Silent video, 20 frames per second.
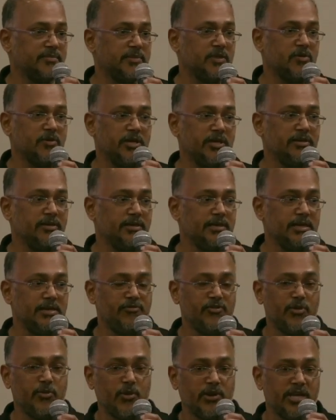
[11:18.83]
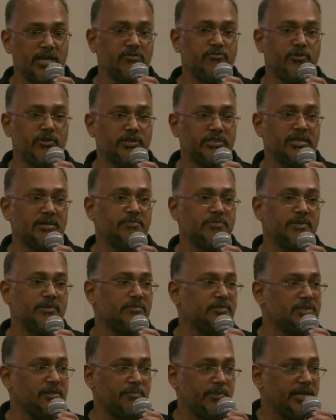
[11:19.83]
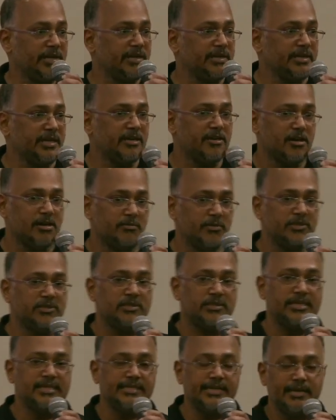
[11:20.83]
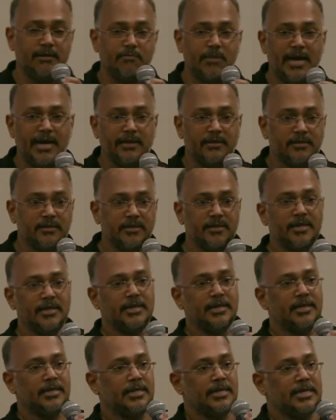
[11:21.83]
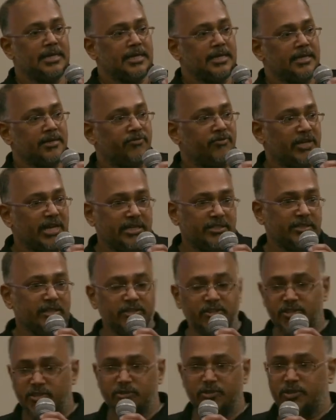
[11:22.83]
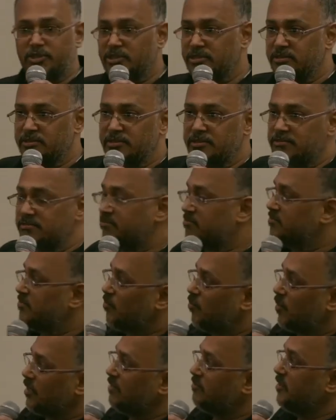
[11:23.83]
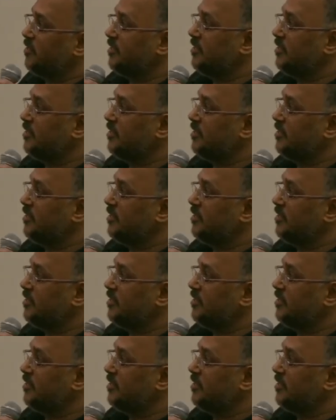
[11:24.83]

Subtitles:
Okay, if you're working for somebody, e-commerce, retail, bank, financial institution, whatever it